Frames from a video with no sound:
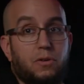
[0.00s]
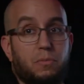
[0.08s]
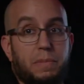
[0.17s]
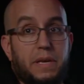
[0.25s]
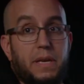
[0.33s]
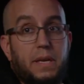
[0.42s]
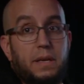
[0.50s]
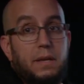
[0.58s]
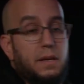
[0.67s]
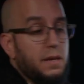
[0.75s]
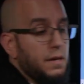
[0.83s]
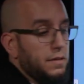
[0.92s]
being
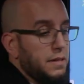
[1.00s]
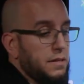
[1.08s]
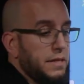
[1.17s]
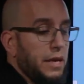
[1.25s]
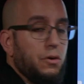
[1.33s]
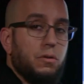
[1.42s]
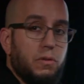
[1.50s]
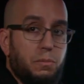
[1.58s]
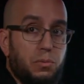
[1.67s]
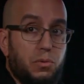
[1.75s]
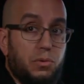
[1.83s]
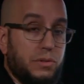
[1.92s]
the center of a
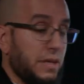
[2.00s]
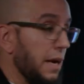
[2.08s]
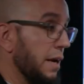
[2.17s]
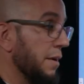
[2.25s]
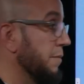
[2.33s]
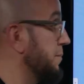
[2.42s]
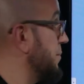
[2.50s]
bullseye.